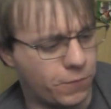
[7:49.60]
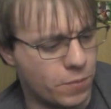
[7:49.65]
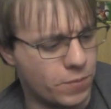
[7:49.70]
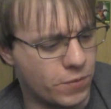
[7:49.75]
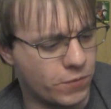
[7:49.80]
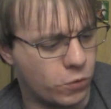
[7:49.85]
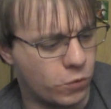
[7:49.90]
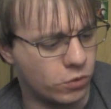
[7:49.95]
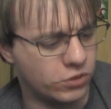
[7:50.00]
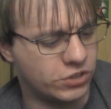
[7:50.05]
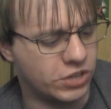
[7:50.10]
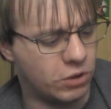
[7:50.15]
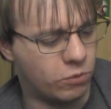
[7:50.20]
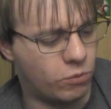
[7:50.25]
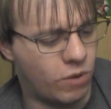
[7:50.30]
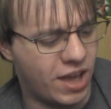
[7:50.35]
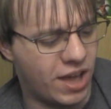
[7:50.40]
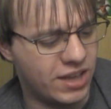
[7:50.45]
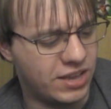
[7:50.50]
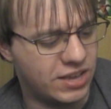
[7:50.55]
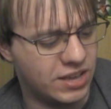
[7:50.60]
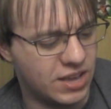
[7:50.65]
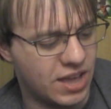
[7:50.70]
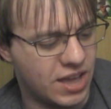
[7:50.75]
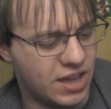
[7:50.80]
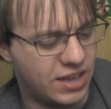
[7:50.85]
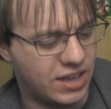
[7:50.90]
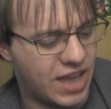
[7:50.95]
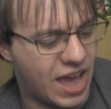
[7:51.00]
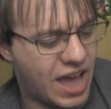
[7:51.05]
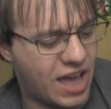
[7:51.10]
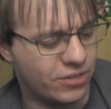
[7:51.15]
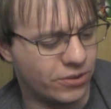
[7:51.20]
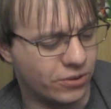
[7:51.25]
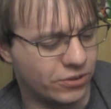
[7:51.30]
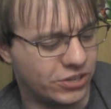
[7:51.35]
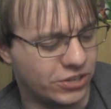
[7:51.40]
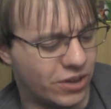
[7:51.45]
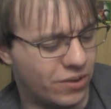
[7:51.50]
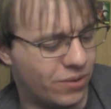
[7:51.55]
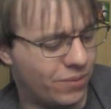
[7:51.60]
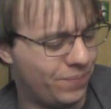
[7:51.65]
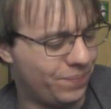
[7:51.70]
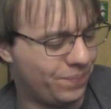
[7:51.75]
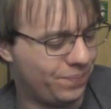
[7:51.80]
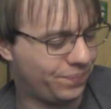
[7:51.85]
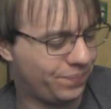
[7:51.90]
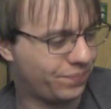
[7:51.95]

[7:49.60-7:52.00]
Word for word: from, of course, what I can gather. But